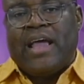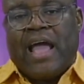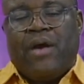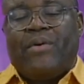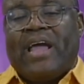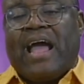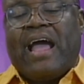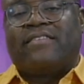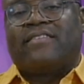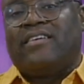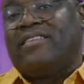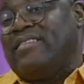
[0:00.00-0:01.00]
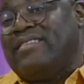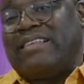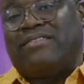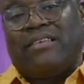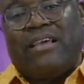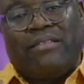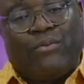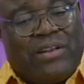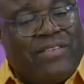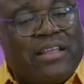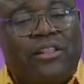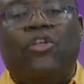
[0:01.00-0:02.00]
And we are asking that
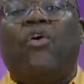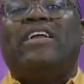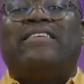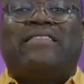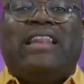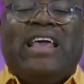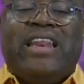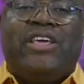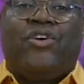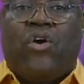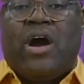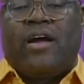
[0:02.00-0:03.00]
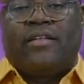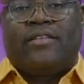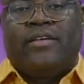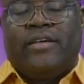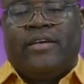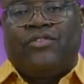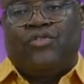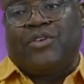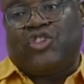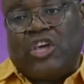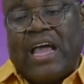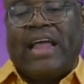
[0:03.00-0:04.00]
whatever the Lord is laying in your heart to be
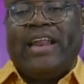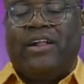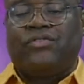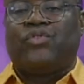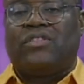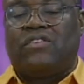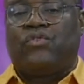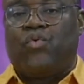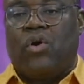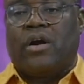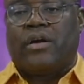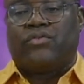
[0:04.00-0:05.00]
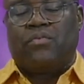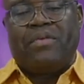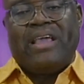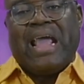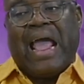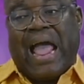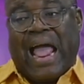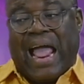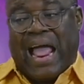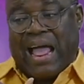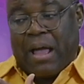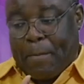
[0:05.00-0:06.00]
channeled to this work, to be
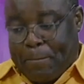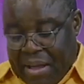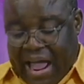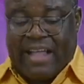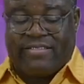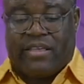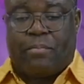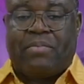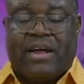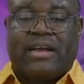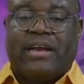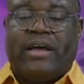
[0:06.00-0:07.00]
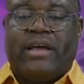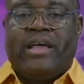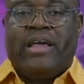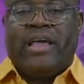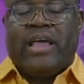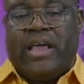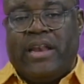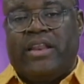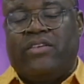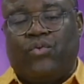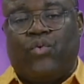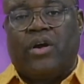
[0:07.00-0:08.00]
a partner in
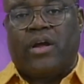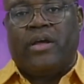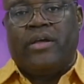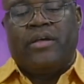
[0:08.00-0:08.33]
this work.